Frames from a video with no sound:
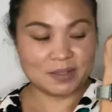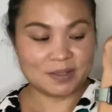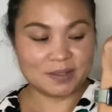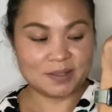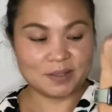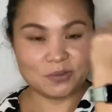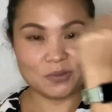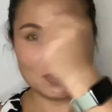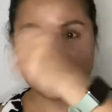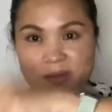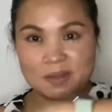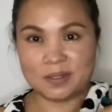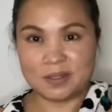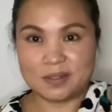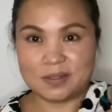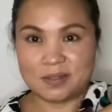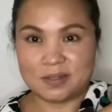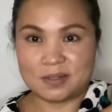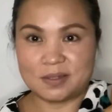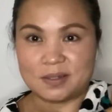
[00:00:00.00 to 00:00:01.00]
look at
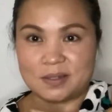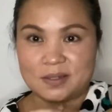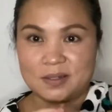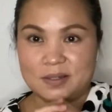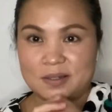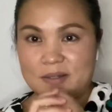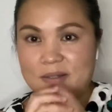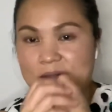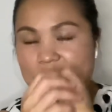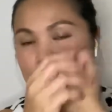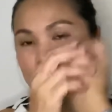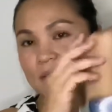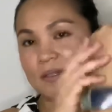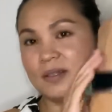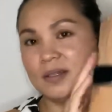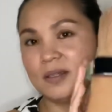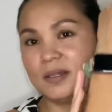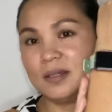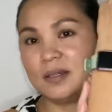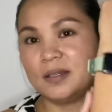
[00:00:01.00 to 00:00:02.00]
this.
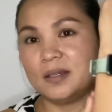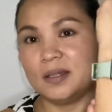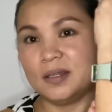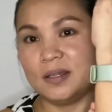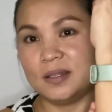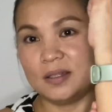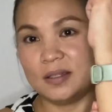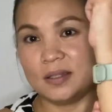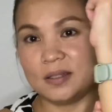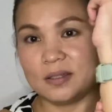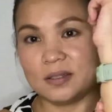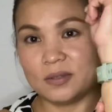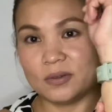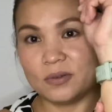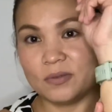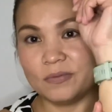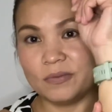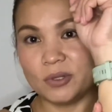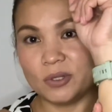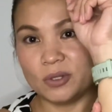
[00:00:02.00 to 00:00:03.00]
Is it so
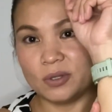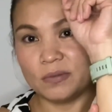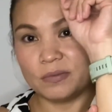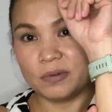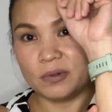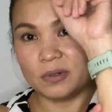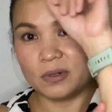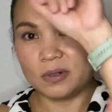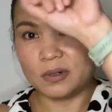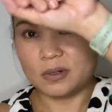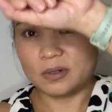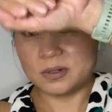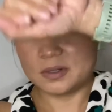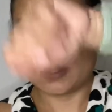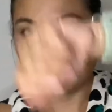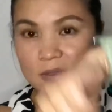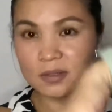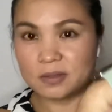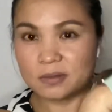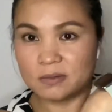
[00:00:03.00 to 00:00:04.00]
beautiful?
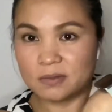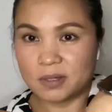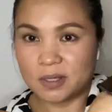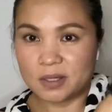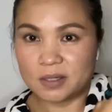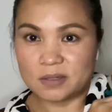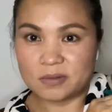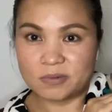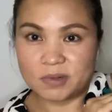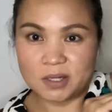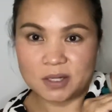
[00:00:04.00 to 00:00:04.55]
It's so nice, right?